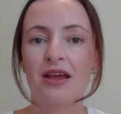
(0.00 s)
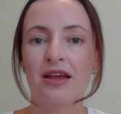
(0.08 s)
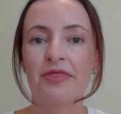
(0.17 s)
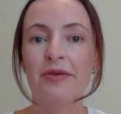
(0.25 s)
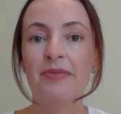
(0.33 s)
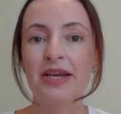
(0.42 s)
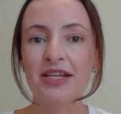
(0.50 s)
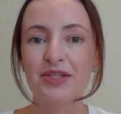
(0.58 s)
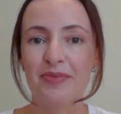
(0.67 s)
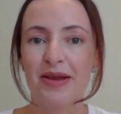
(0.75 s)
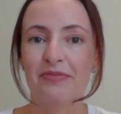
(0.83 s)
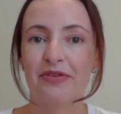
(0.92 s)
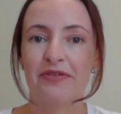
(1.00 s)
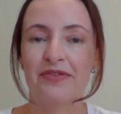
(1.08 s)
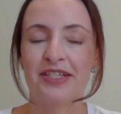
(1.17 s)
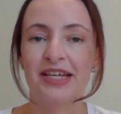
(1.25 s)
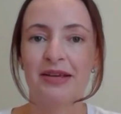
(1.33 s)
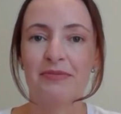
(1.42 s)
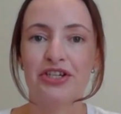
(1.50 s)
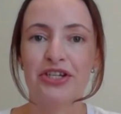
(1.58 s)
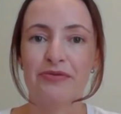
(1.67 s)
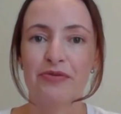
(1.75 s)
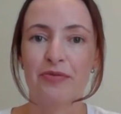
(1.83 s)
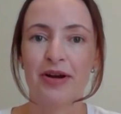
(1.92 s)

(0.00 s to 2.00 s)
And the biggest member of the team in general